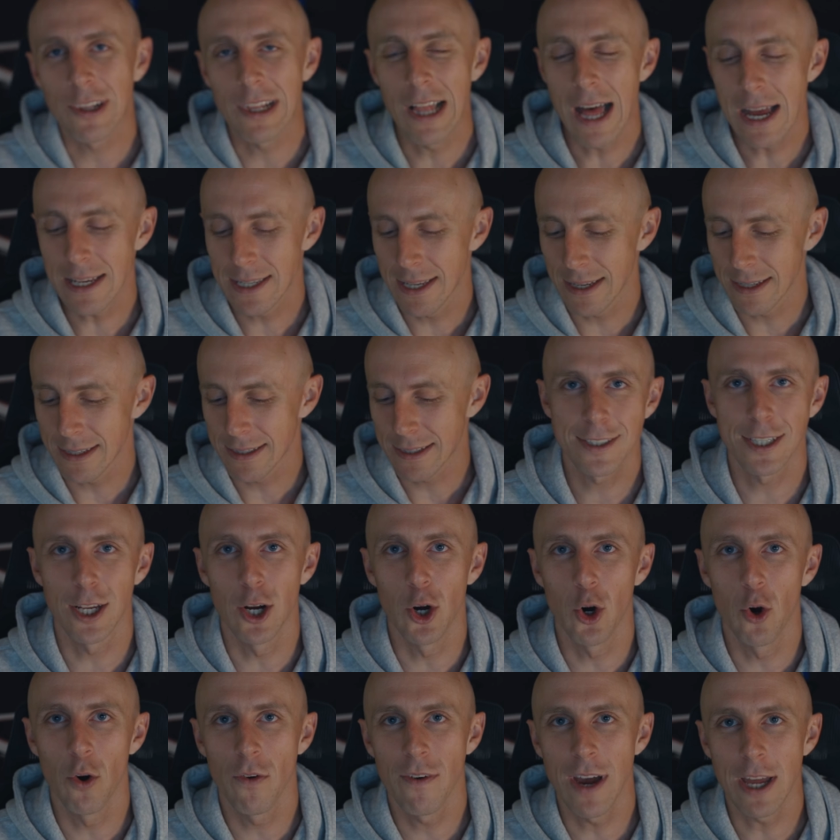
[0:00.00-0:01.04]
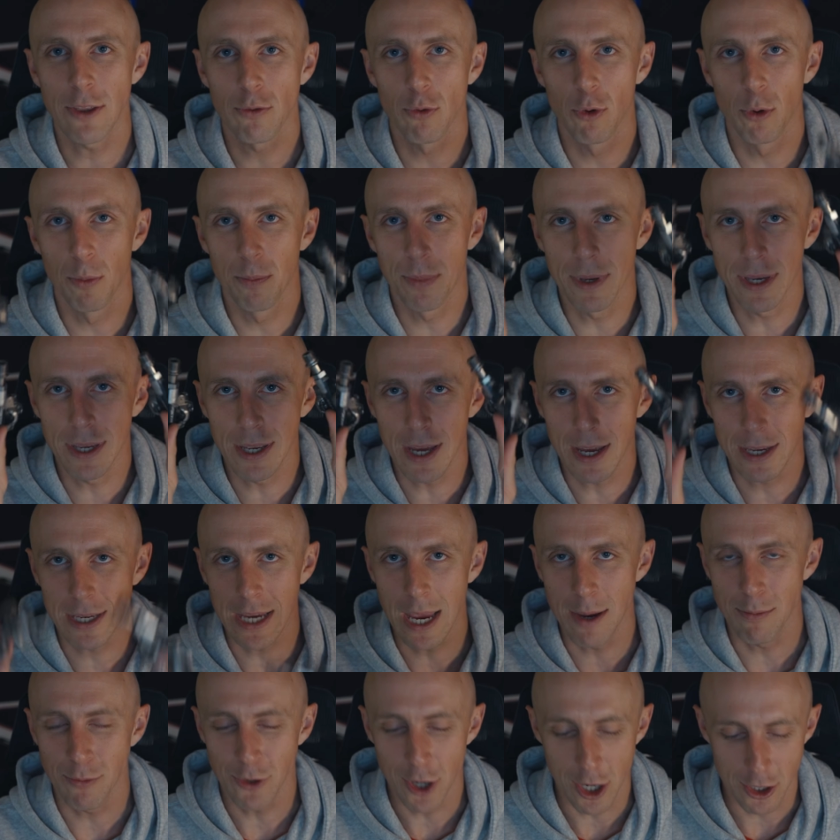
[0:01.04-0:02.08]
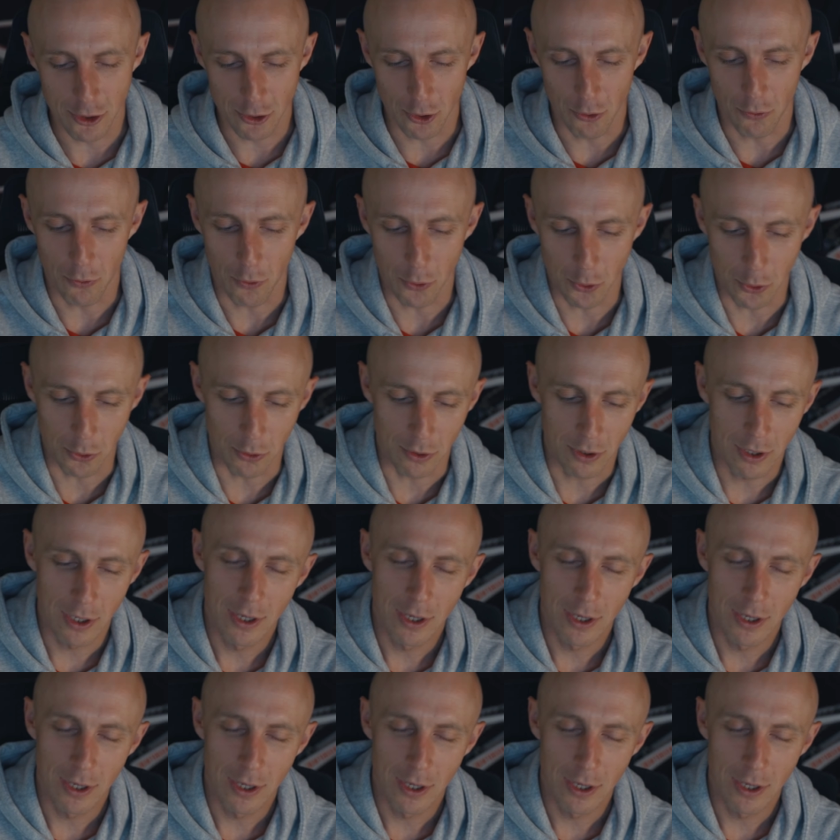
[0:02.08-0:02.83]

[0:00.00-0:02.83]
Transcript: glasses, so that will be a game changer for you.